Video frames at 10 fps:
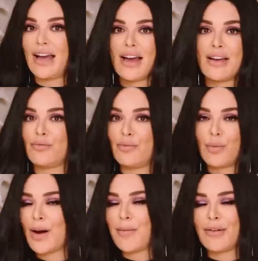I
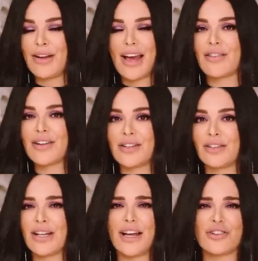wear my ring every
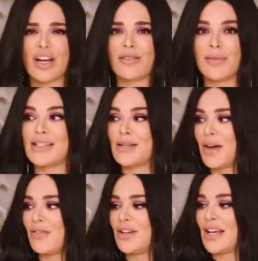single night. I track my sleep
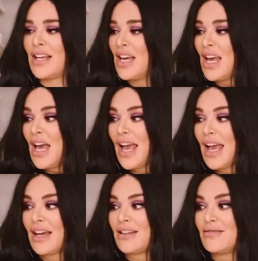every night.
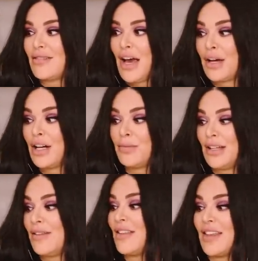And I couldn't
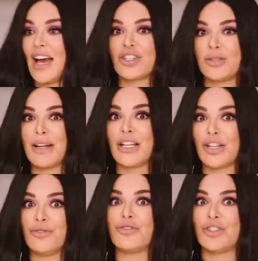believe that they actually made a
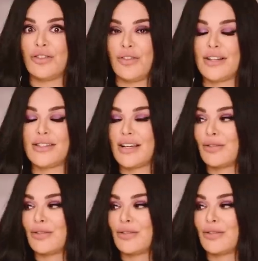huge difference.